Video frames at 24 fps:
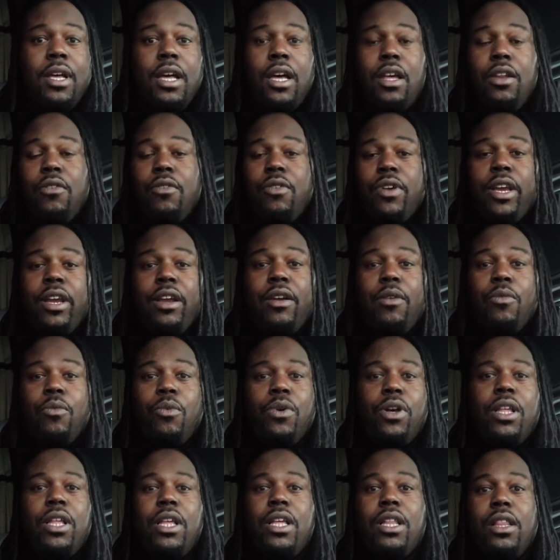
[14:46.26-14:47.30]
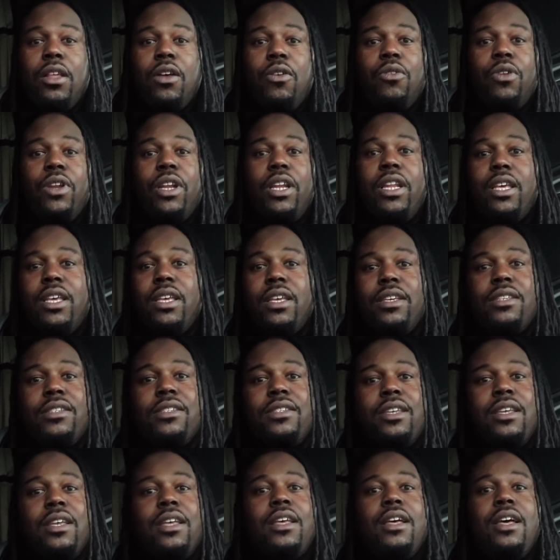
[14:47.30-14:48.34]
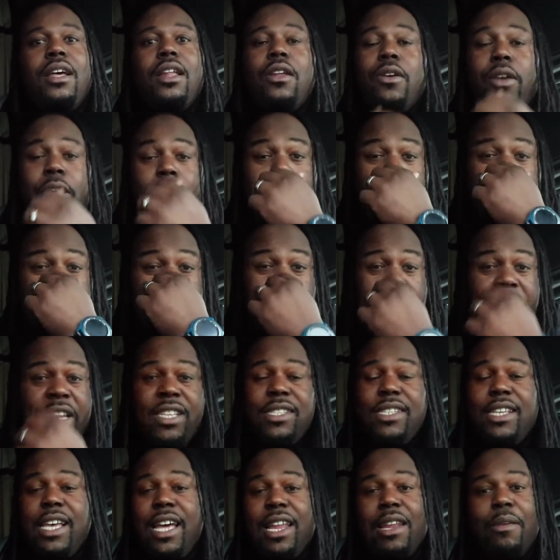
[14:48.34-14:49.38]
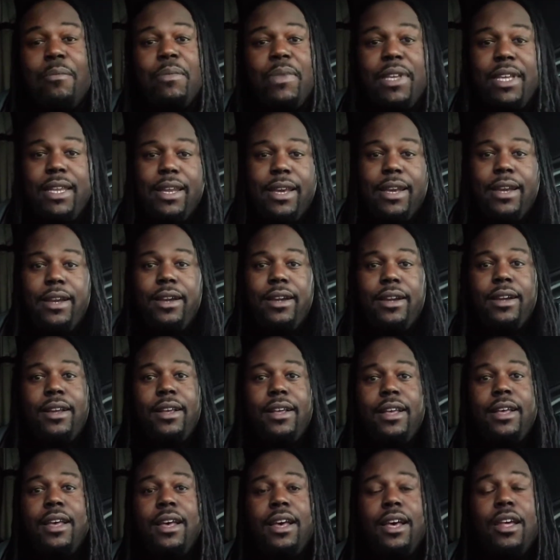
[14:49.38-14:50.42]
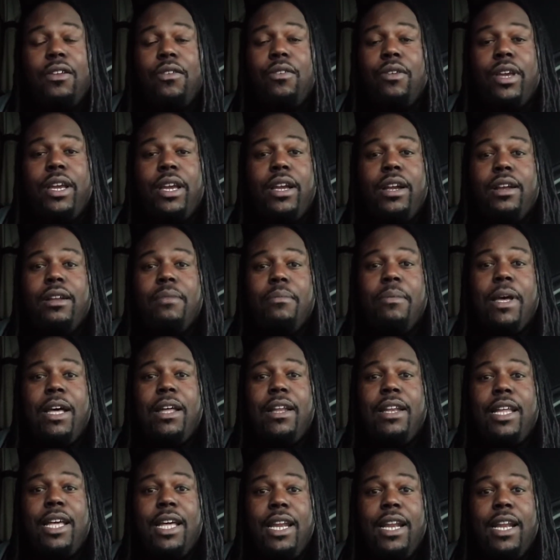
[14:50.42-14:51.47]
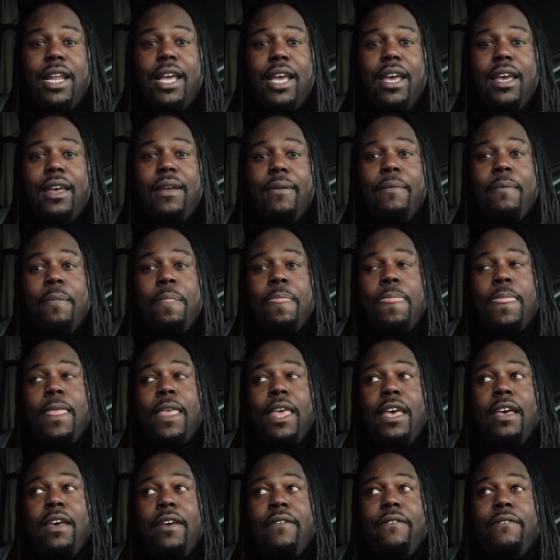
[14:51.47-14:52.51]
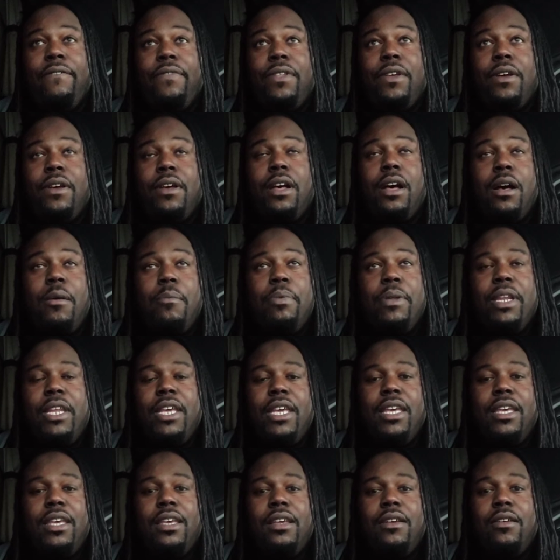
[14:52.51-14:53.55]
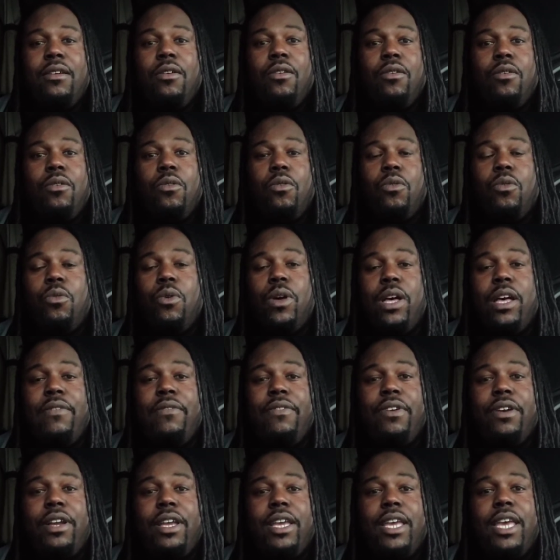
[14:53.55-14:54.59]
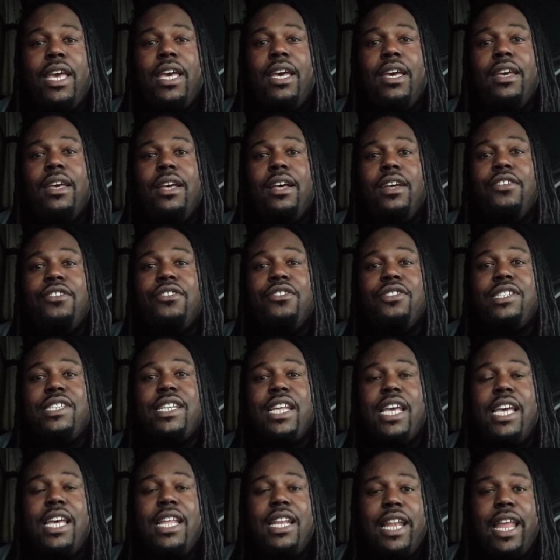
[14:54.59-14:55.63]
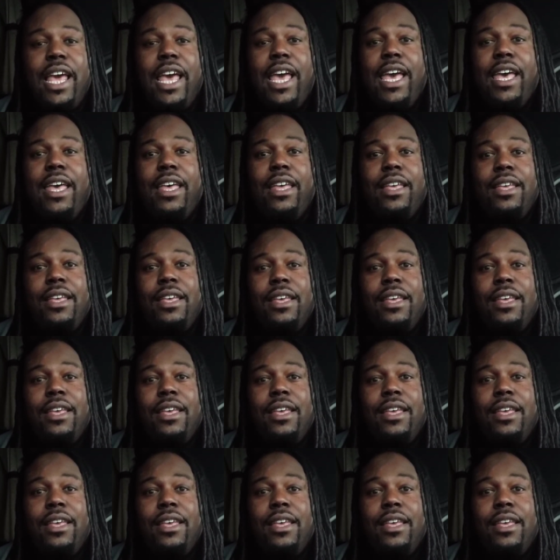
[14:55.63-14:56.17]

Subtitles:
I don't care what load it is. I don't care when it's got to be there. I don't care about none of that. If the company or whoever can't understand that,